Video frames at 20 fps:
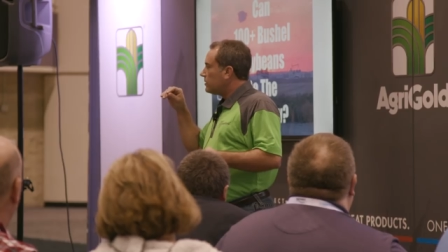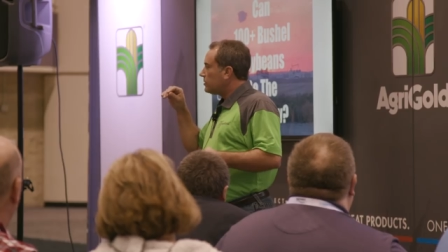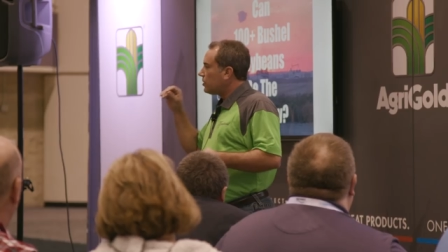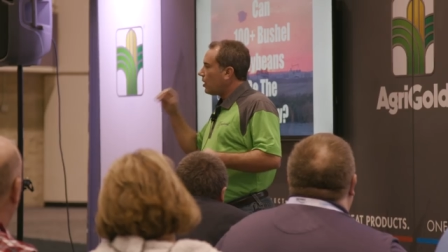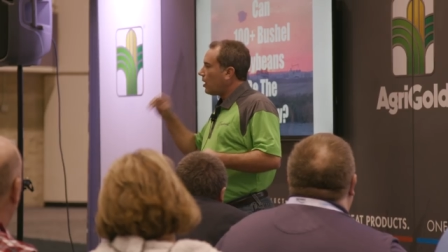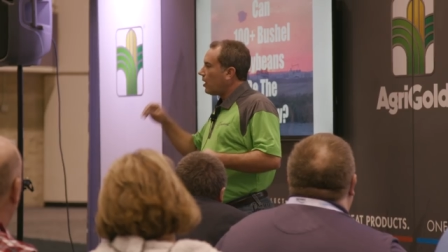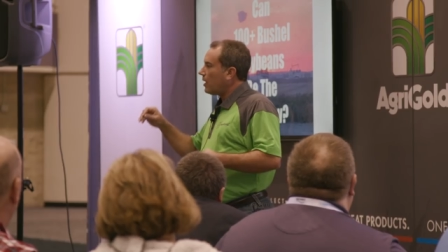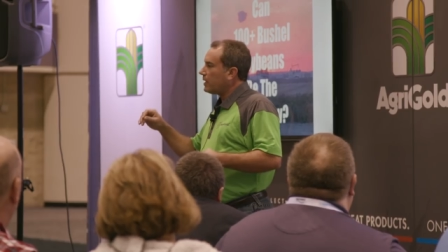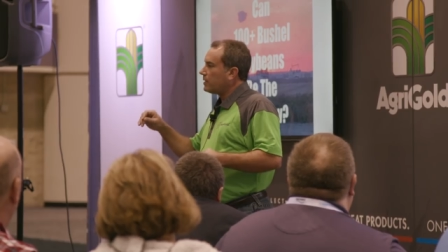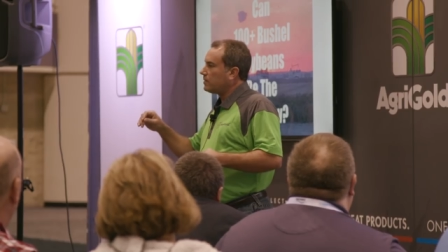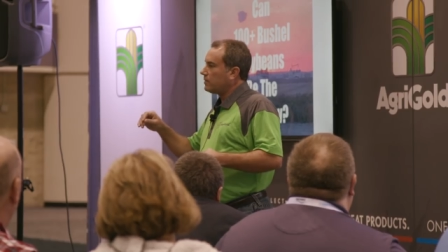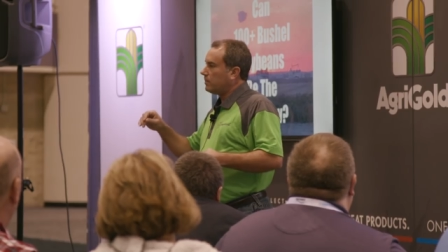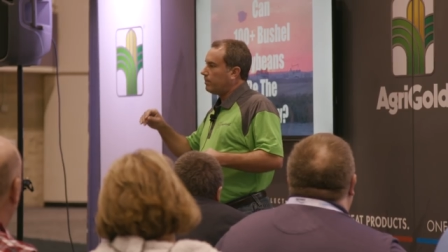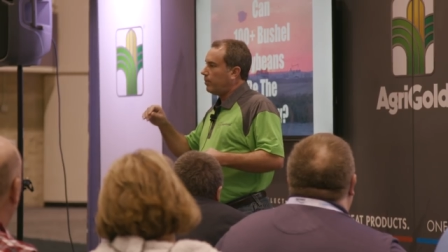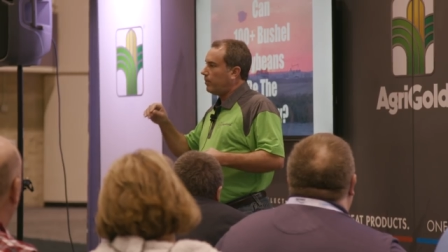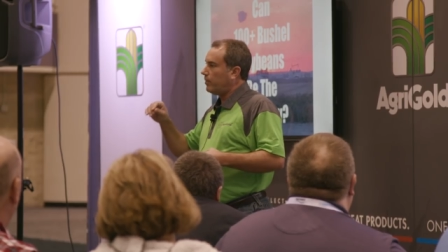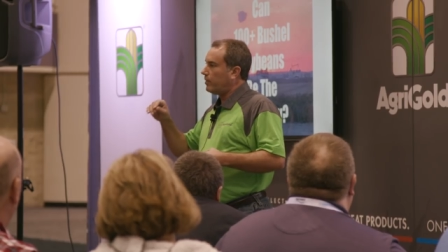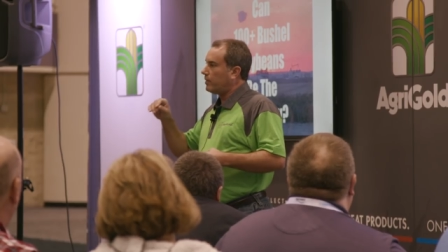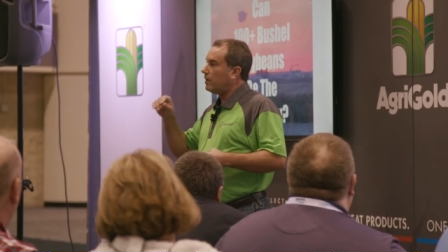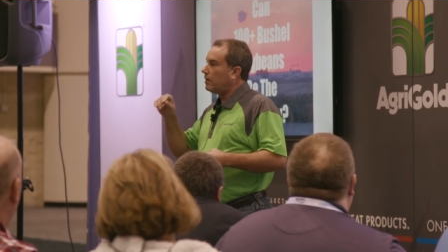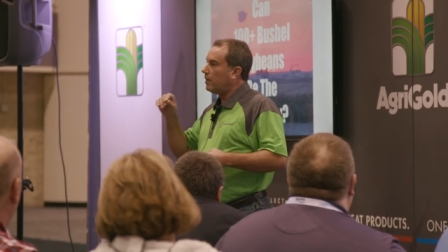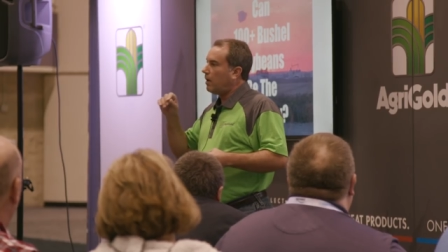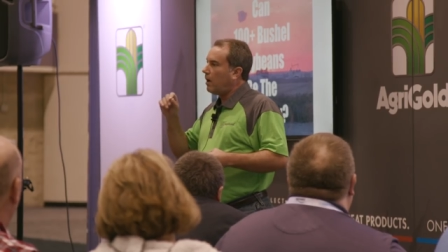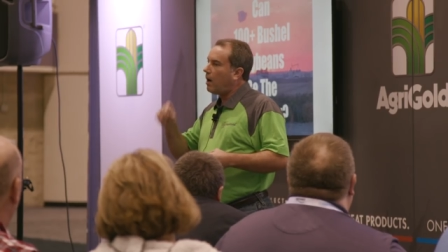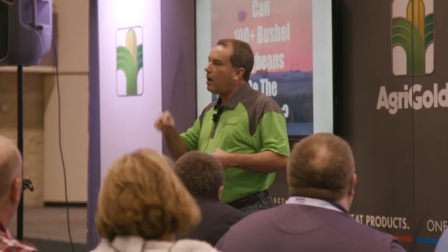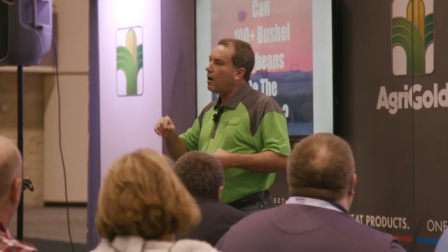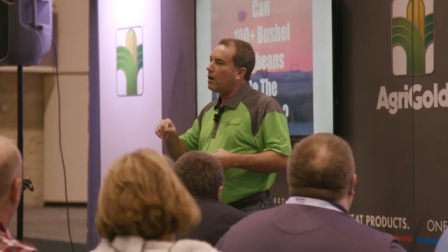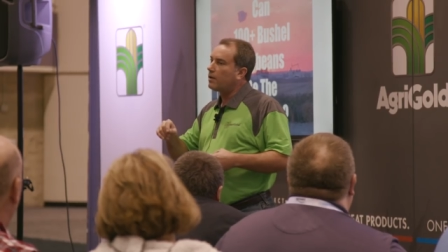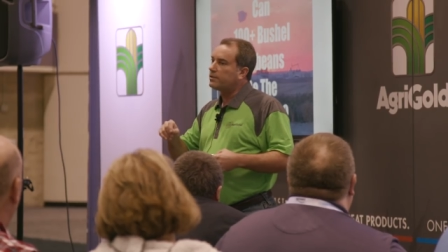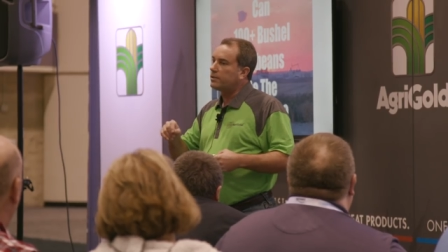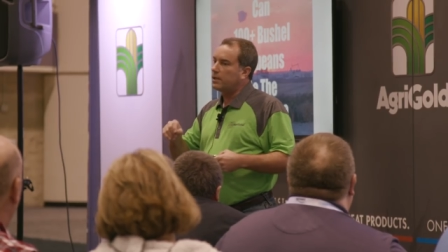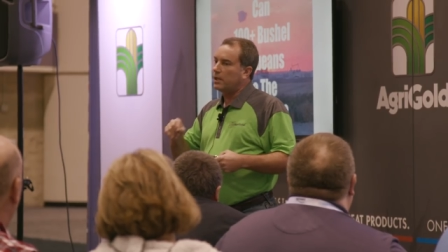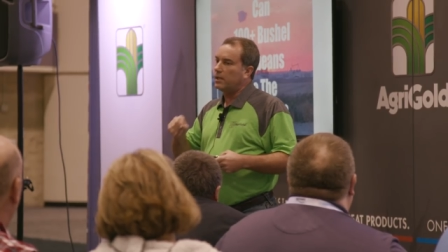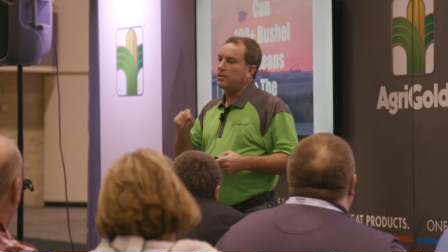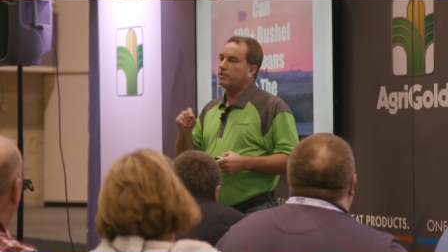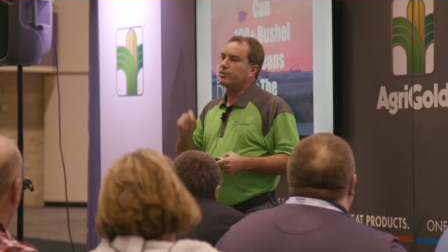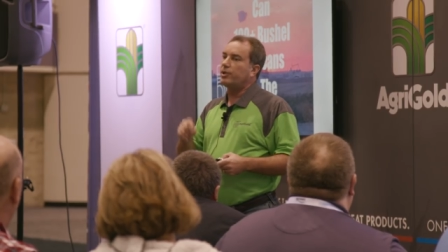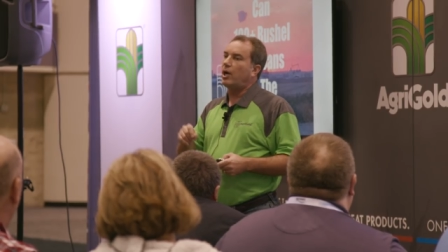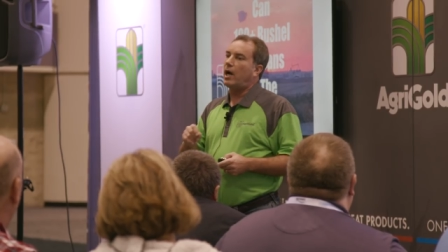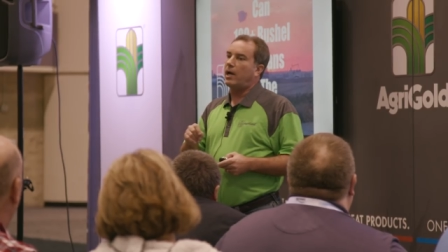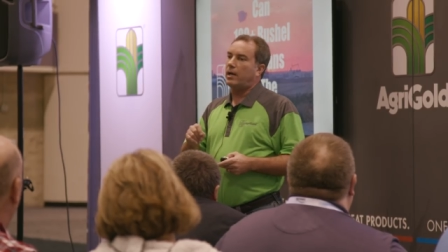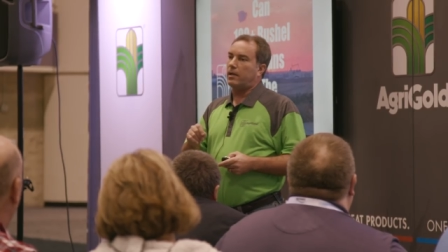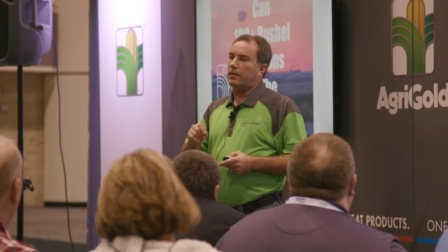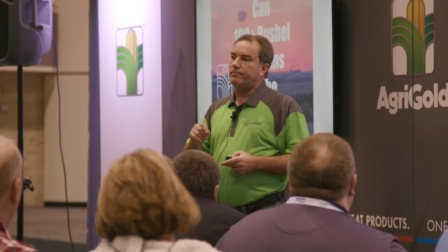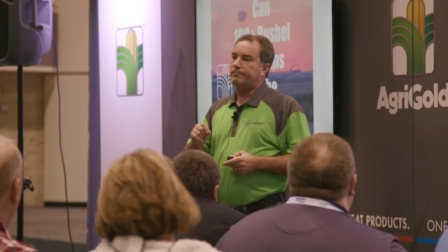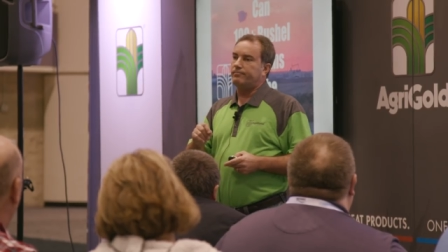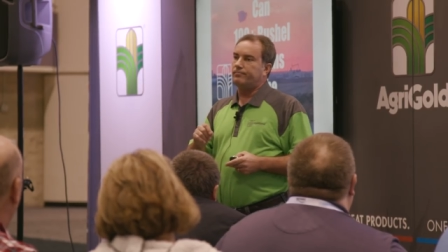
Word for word: starting to put hogs into China.